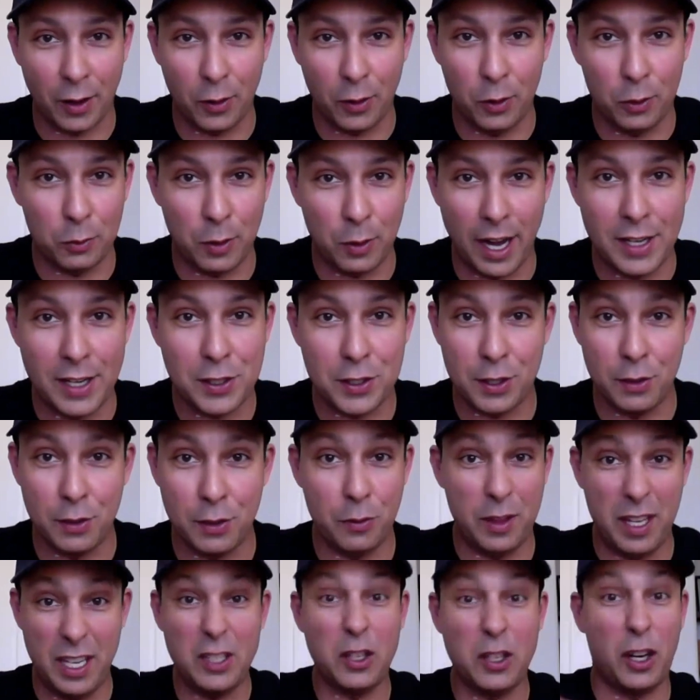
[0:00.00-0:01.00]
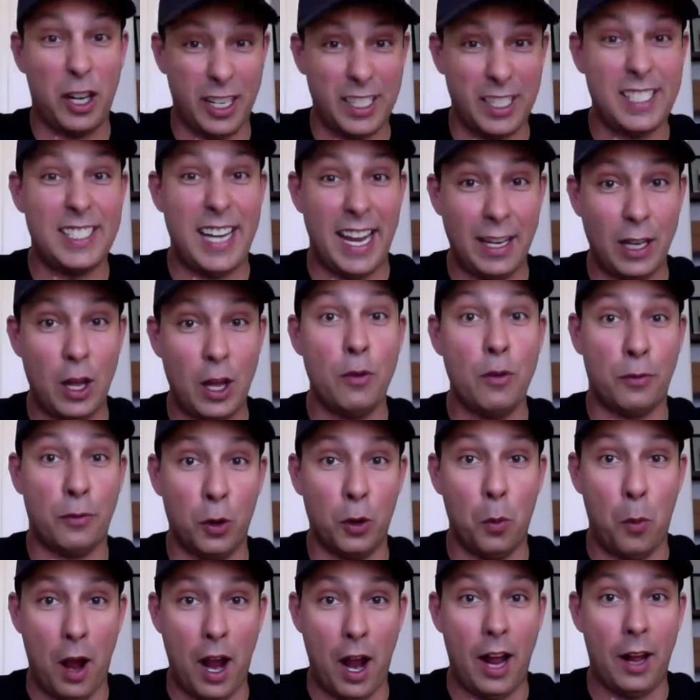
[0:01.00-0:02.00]
right? So these are going to stay low for a
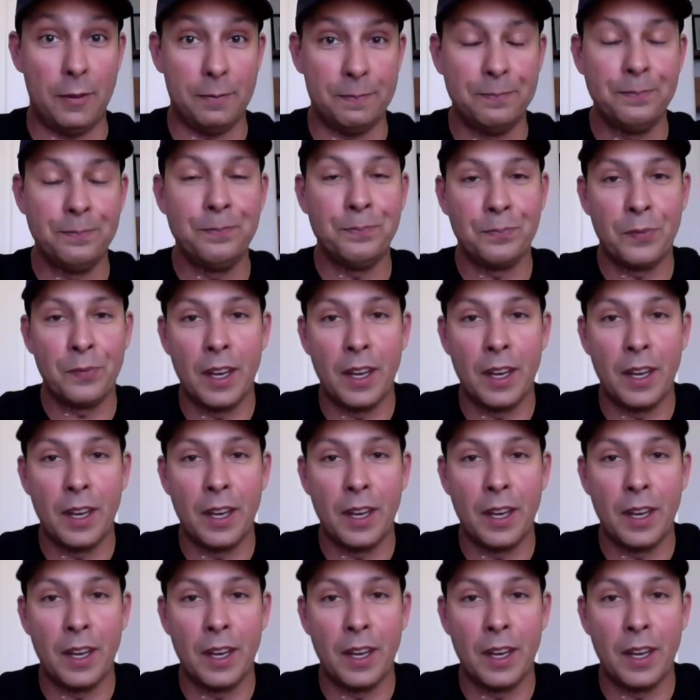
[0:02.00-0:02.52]
while.